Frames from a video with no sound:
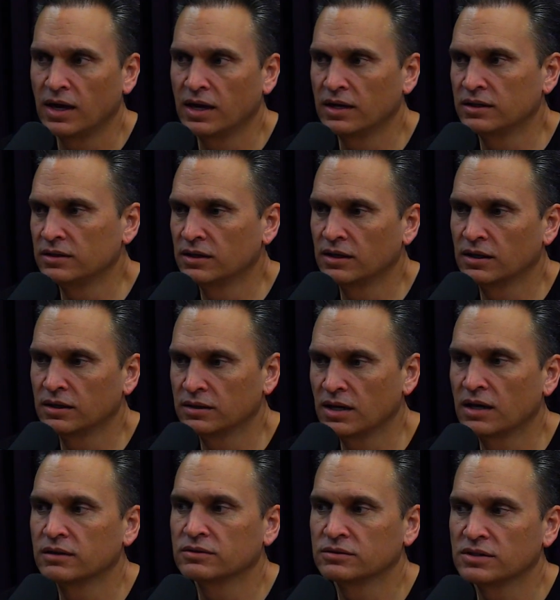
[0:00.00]
And
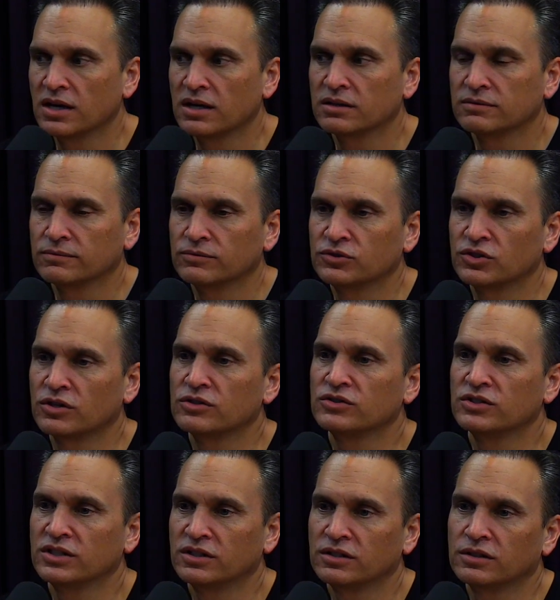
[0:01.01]
started
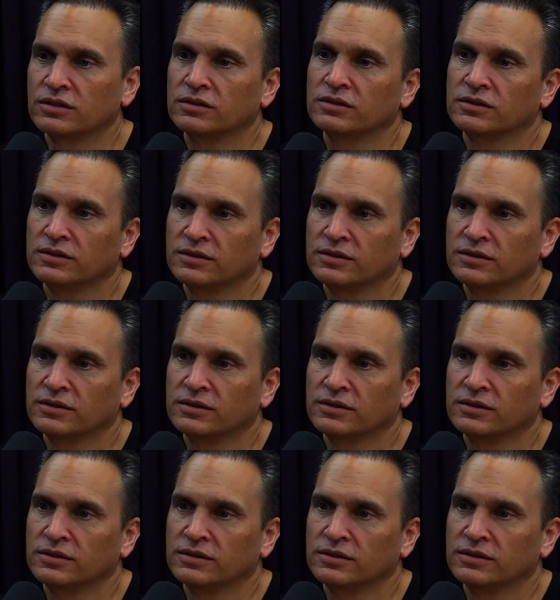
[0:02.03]
seeing her.